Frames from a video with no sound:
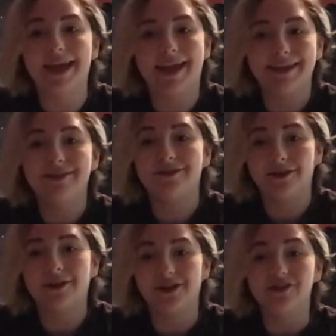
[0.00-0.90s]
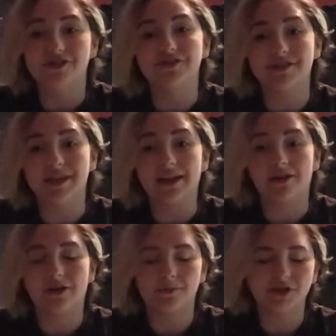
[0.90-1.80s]
You're going to choose the second
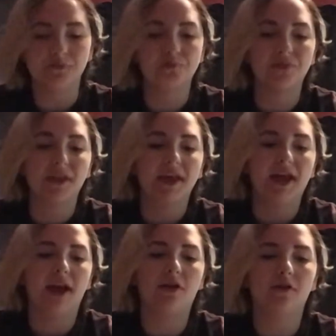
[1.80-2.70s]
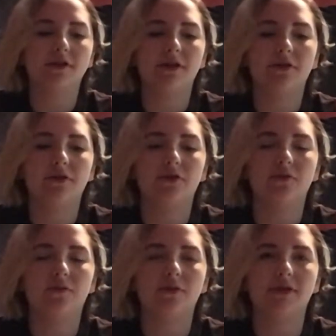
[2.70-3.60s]
option. And also, you
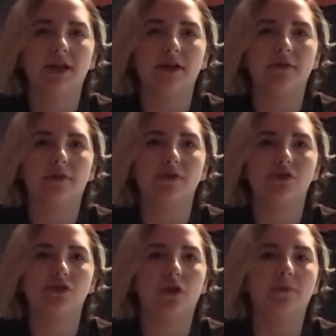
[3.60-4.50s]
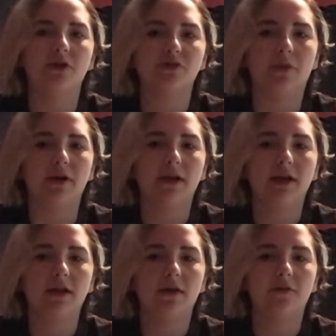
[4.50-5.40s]
will save so much
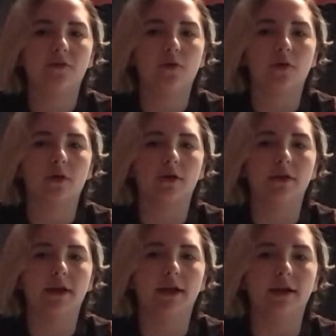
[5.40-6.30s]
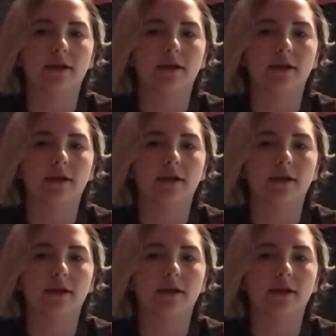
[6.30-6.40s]
money for, like,